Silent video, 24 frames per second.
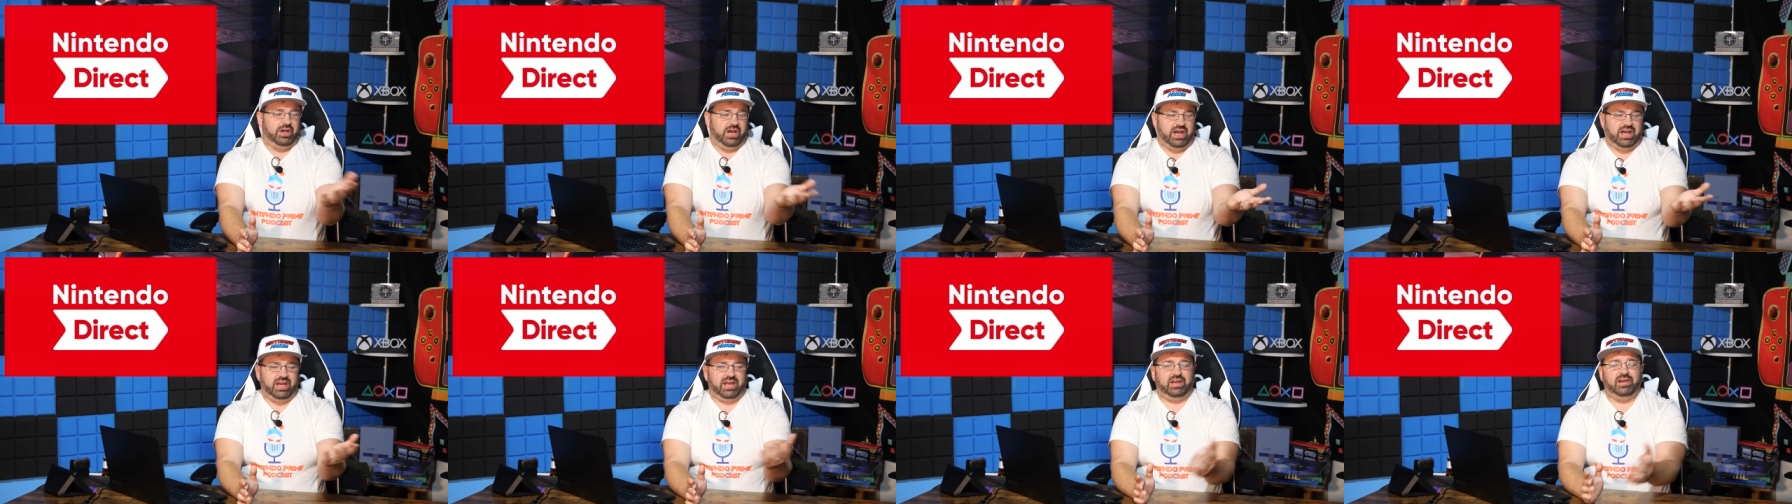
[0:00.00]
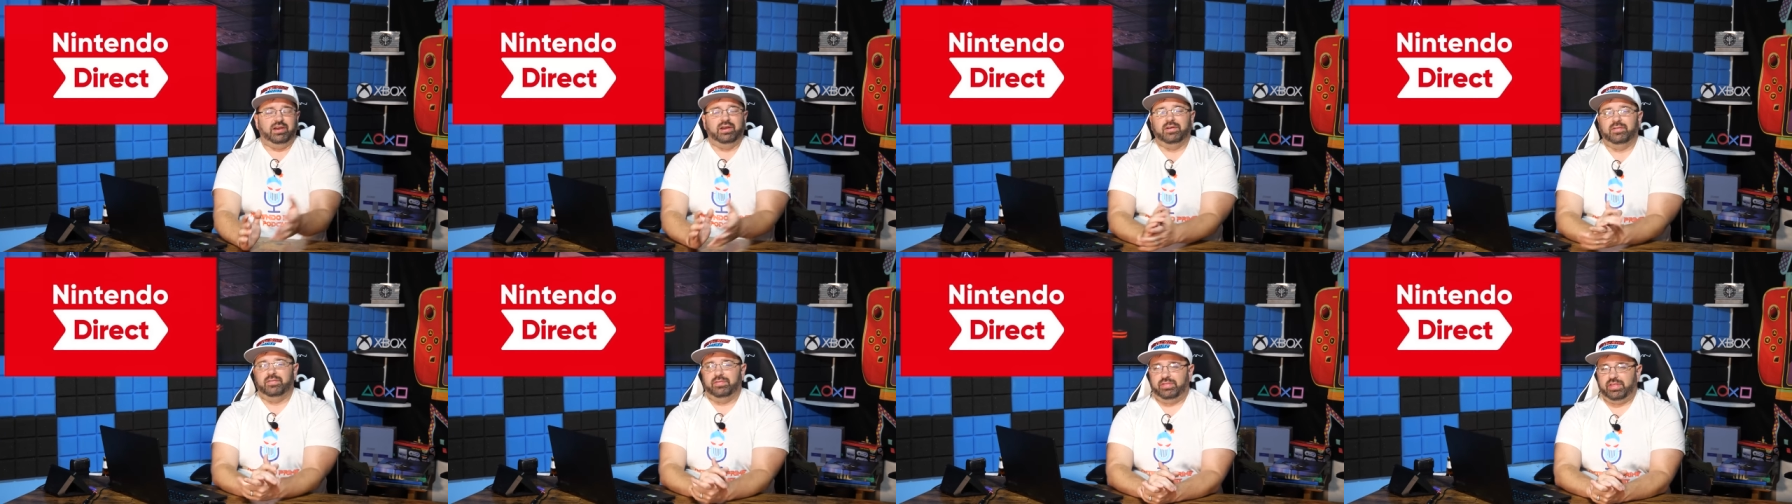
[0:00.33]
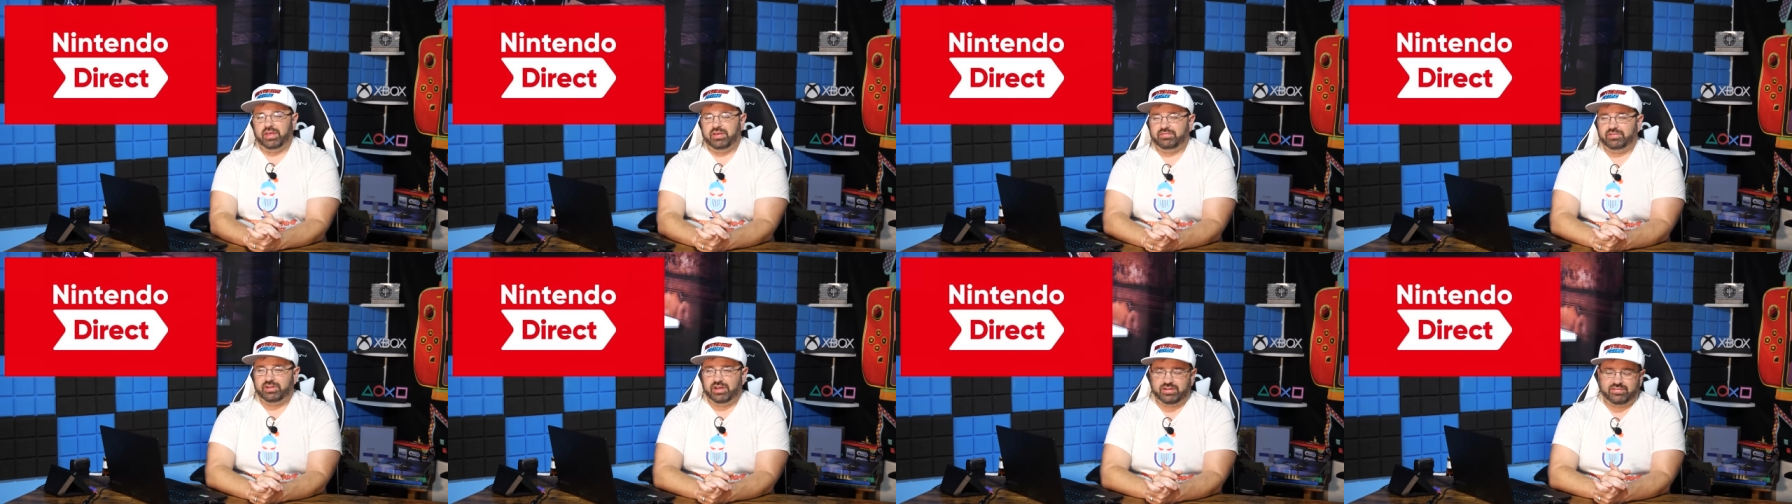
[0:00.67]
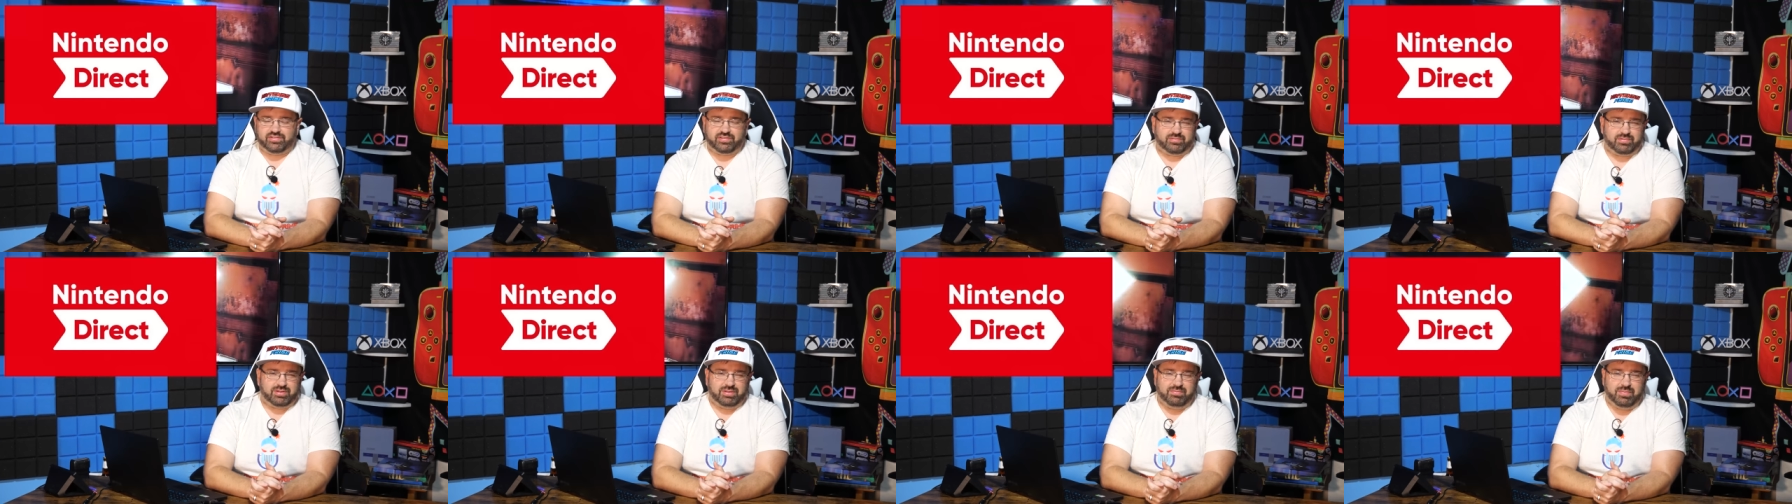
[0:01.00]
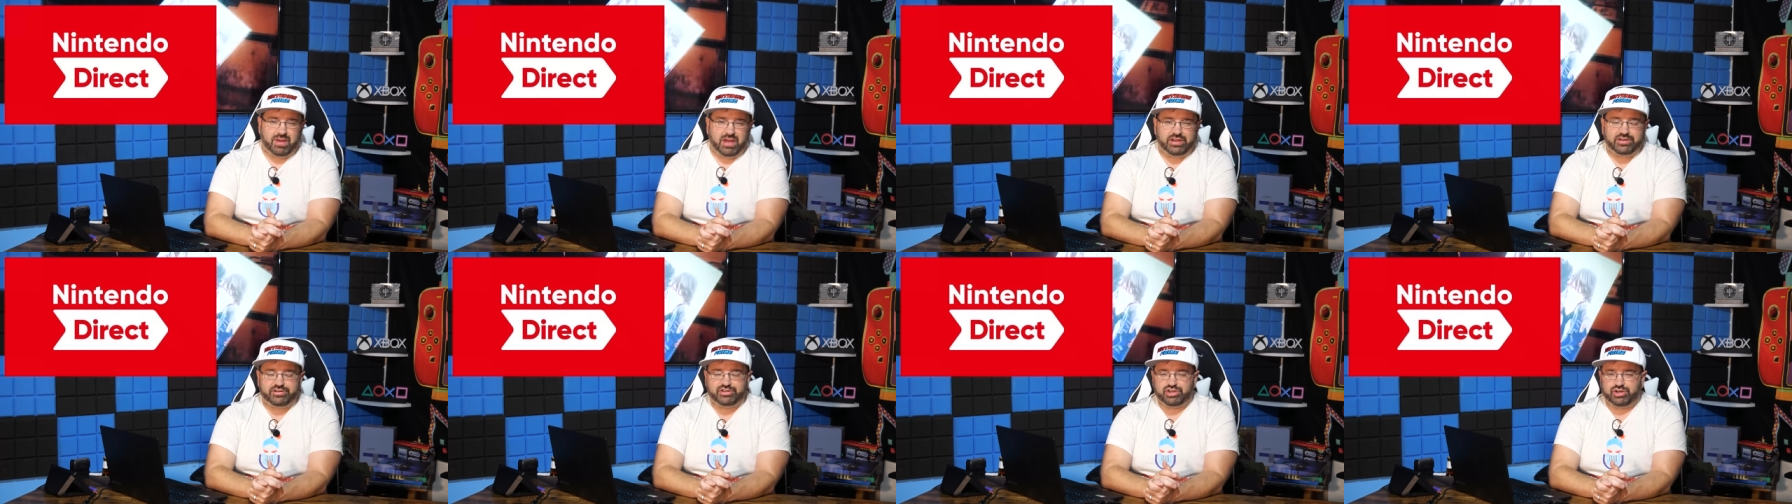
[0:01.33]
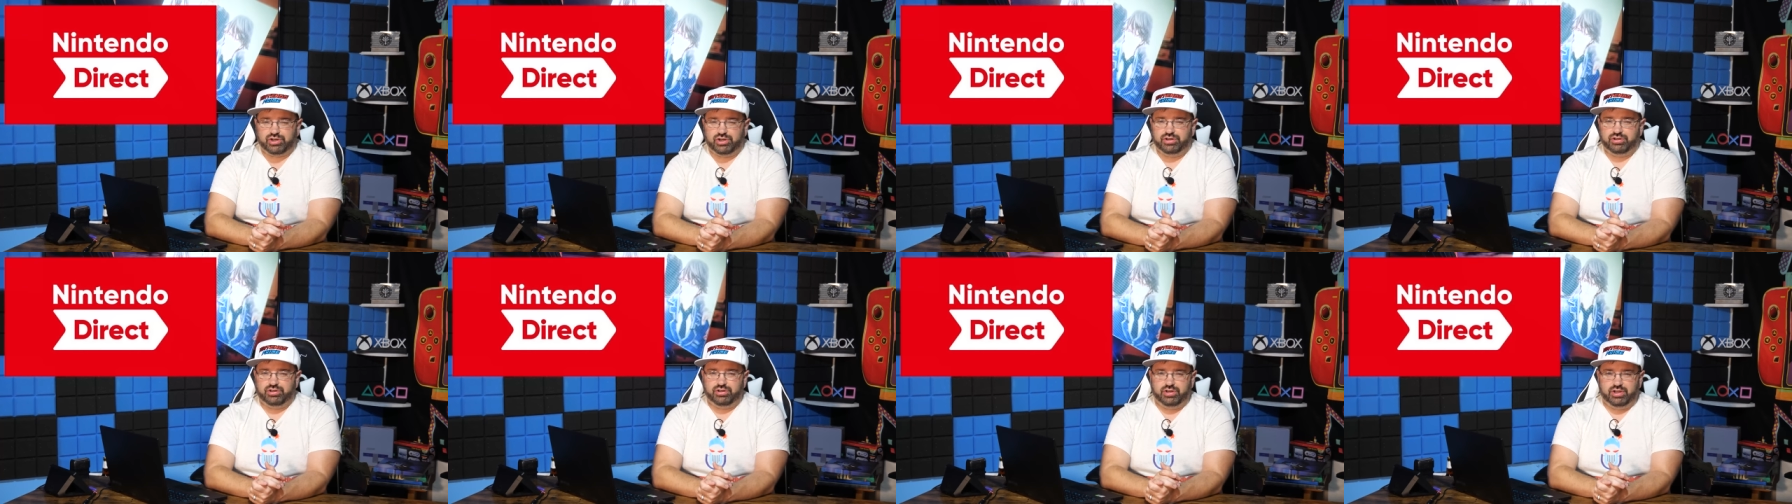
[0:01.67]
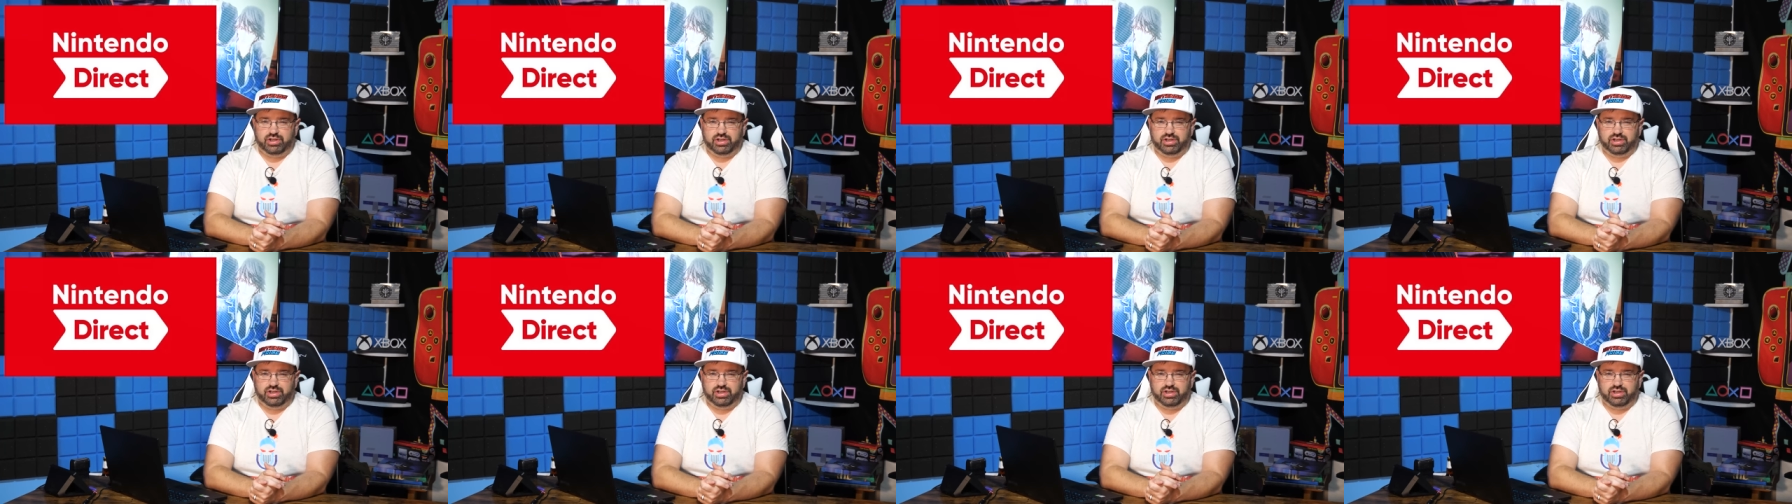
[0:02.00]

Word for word: hey, they've done something major in,